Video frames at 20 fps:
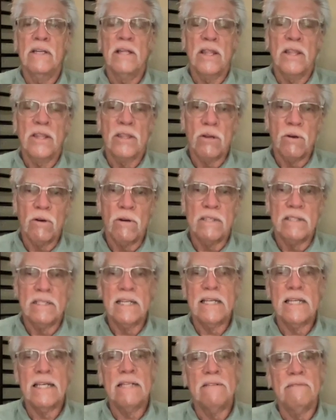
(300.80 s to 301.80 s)

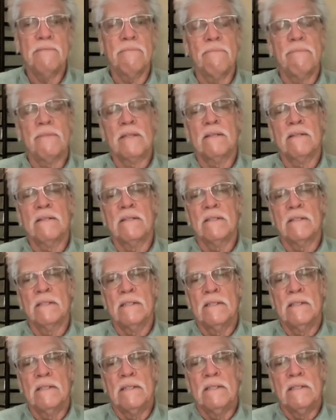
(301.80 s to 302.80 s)
13,
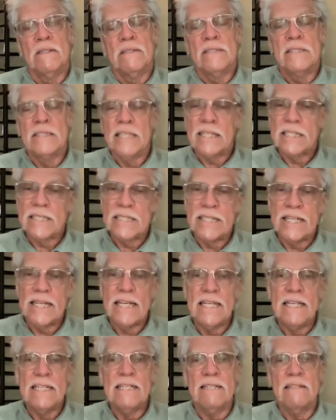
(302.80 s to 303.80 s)

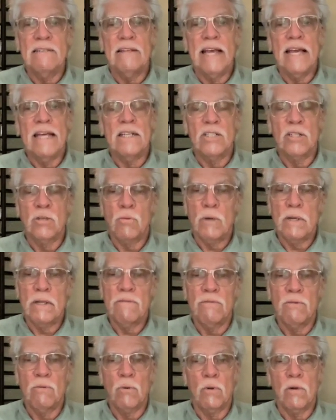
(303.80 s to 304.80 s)
16, and
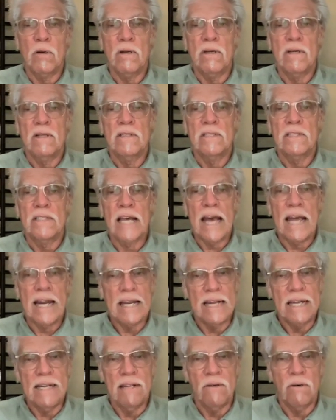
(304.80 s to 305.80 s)

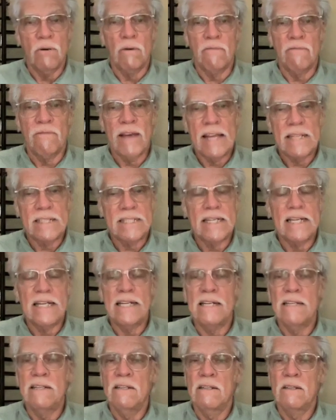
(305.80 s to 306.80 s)
24-sided or
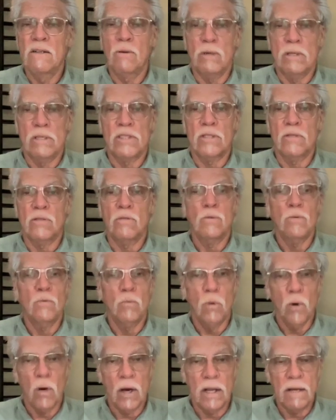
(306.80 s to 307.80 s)
faceted crystal
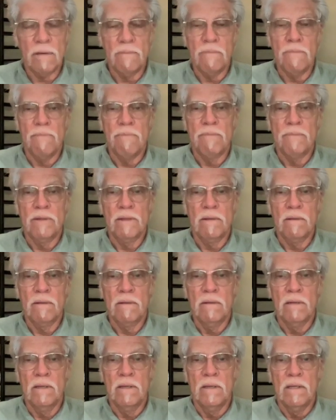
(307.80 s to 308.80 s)
wand.
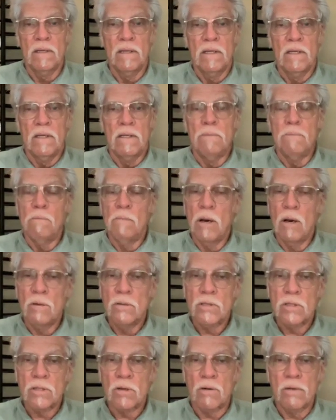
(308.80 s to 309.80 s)

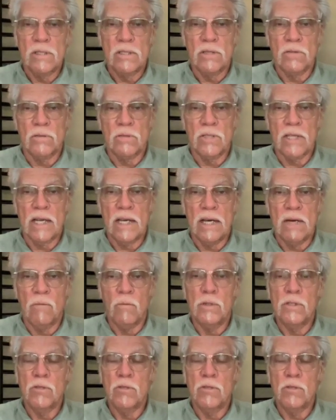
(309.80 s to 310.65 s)
Most crystals cut with